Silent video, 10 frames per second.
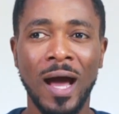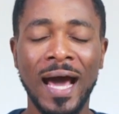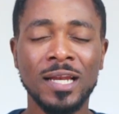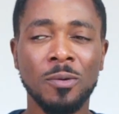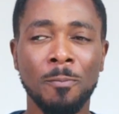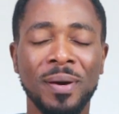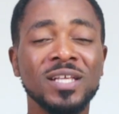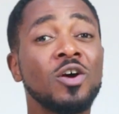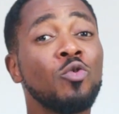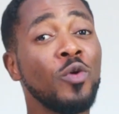at
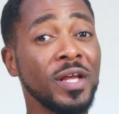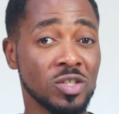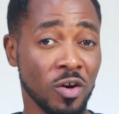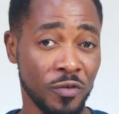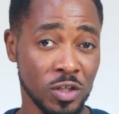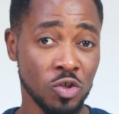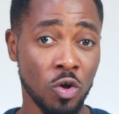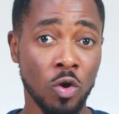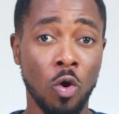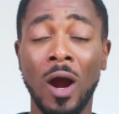better rates of
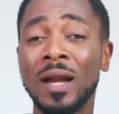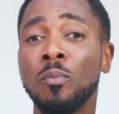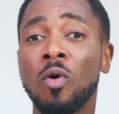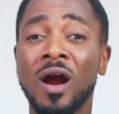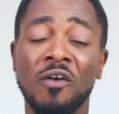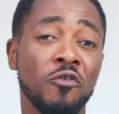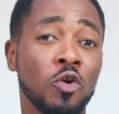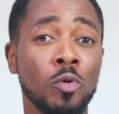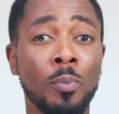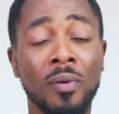return or at more
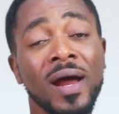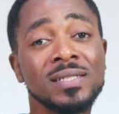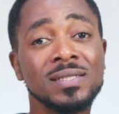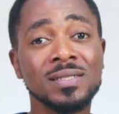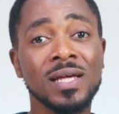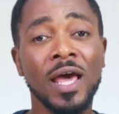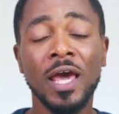affordable prices